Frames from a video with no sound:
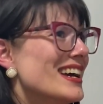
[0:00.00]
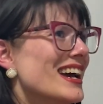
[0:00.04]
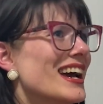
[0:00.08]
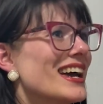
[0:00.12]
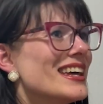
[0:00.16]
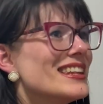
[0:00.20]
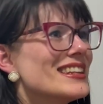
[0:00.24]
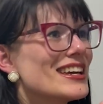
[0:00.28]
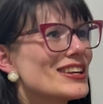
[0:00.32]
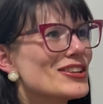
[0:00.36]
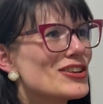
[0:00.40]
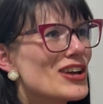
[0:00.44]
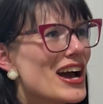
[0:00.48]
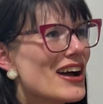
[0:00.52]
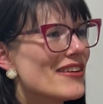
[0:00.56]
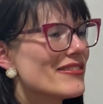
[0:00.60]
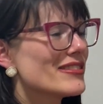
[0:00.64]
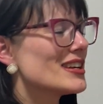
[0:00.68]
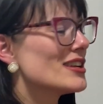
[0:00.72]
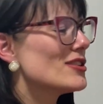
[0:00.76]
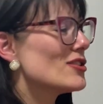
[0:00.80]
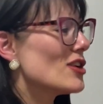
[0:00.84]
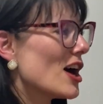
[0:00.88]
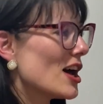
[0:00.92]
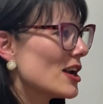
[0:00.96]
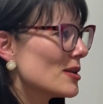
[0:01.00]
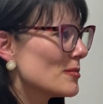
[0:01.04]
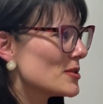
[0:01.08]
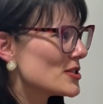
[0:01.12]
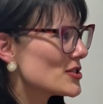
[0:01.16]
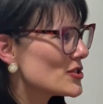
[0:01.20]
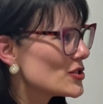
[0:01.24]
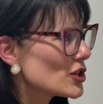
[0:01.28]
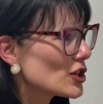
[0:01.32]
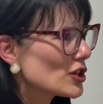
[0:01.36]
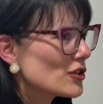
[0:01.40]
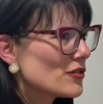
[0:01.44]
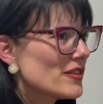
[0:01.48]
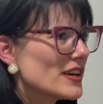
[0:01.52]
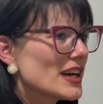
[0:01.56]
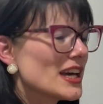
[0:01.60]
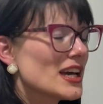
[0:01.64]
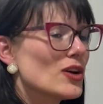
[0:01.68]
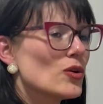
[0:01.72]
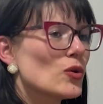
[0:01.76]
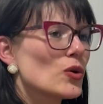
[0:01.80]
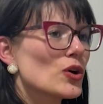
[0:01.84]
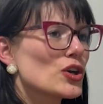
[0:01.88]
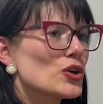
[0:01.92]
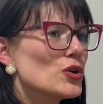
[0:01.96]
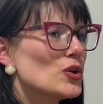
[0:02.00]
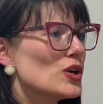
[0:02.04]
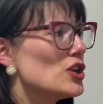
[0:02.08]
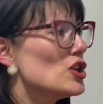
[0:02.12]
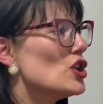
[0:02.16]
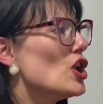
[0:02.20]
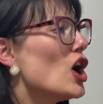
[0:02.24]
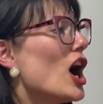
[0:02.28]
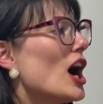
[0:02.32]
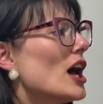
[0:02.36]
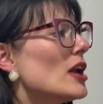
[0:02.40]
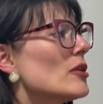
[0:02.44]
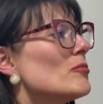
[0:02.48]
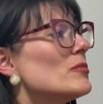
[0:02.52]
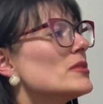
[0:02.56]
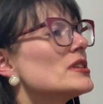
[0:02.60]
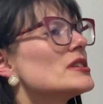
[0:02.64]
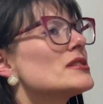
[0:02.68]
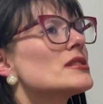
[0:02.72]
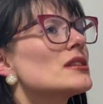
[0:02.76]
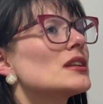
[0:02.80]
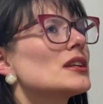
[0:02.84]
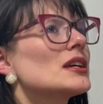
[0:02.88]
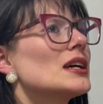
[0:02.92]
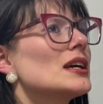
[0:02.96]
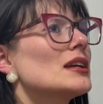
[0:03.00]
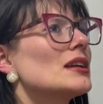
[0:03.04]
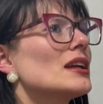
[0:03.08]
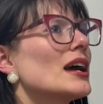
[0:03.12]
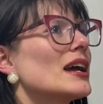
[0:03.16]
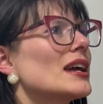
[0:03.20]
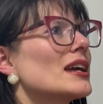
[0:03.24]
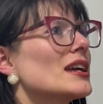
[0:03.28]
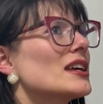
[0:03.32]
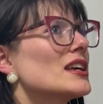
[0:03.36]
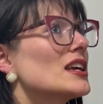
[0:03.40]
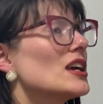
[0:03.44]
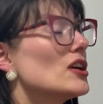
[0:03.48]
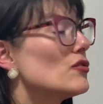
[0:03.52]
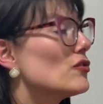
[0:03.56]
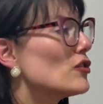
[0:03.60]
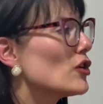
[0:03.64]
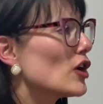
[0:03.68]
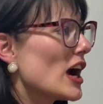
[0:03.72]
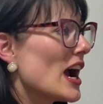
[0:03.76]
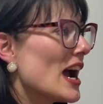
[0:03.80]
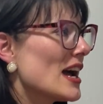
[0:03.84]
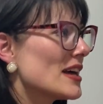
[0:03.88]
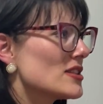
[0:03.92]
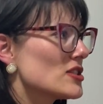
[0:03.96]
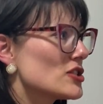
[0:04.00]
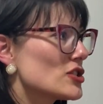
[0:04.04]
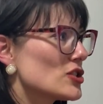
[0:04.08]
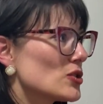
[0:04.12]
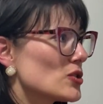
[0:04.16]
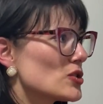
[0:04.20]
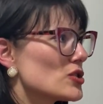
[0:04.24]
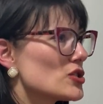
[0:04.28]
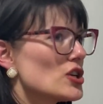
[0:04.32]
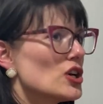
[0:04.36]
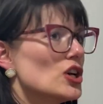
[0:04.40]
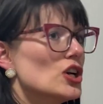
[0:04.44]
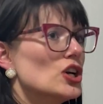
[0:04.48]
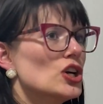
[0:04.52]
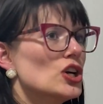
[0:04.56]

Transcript: And then you have an anonymous survey, or you anonymously like give your answers.